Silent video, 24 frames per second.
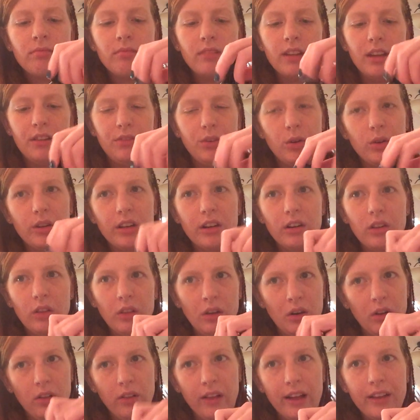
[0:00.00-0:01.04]
if you get a
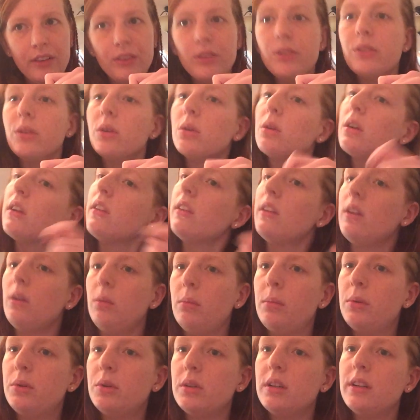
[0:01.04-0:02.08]
little less or a little
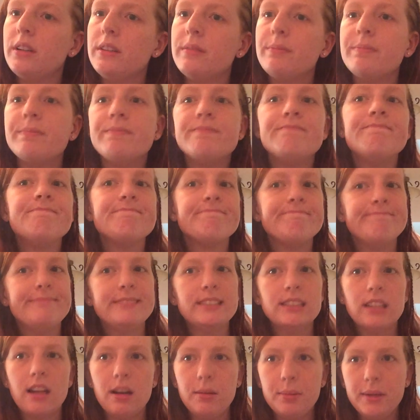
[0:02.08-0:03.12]
more.
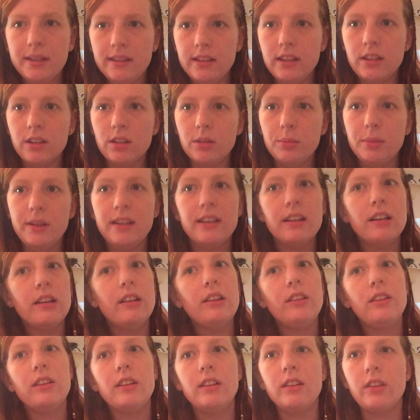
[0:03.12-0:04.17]
It's not a big deal
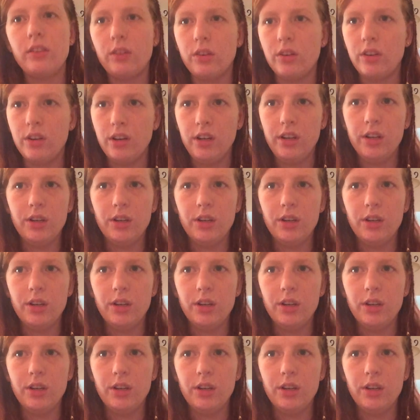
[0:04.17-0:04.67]
because it doesn't hurt